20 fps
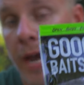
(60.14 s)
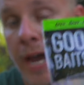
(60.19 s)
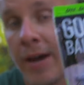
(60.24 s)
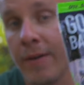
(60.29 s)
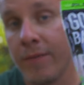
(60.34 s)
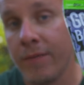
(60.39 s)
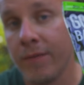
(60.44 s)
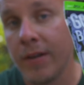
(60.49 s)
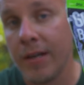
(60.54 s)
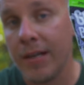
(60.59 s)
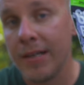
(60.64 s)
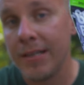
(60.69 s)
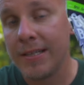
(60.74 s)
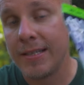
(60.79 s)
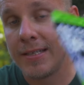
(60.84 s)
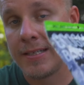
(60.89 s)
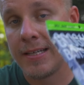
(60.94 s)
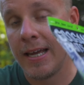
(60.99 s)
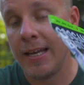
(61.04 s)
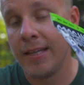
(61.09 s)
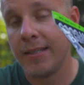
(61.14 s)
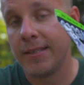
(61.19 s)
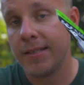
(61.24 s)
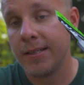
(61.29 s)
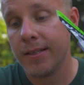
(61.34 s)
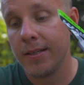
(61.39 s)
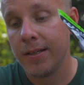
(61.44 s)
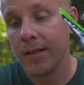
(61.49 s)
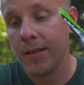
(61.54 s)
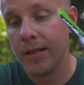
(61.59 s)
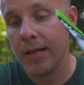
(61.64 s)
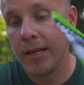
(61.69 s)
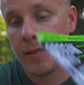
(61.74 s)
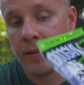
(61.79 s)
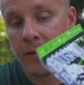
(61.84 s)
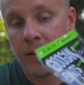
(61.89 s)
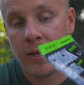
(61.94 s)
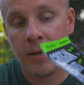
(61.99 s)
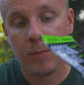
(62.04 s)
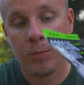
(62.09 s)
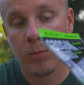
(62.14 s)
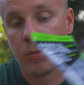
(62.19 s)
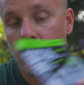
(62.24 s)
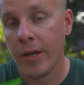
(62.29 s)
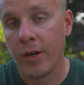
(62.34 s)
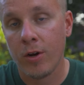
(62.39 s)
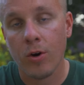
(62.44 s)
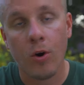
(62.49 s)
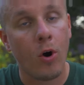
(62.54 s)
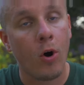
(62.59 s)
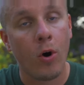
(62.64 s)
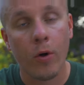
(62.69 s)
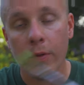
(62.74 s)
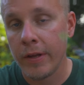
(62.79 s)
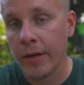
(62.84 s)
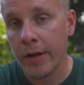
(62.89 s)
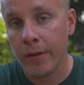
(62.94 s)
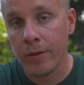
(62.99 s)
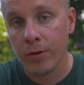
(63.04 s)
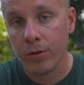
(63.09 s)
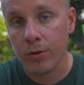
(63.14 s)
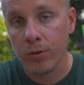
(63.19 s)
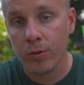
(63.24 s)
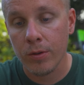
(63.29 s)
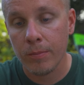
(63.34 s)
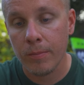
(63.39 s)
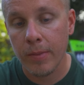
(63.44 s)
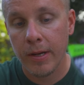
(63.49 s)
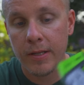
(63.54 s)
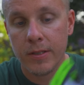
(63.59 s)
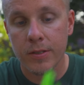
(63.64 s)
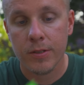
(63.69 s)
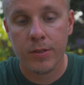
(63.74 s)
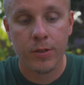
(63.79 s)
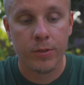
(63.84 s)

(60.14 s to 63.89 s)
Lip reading: have scent in them like all the other Googan baits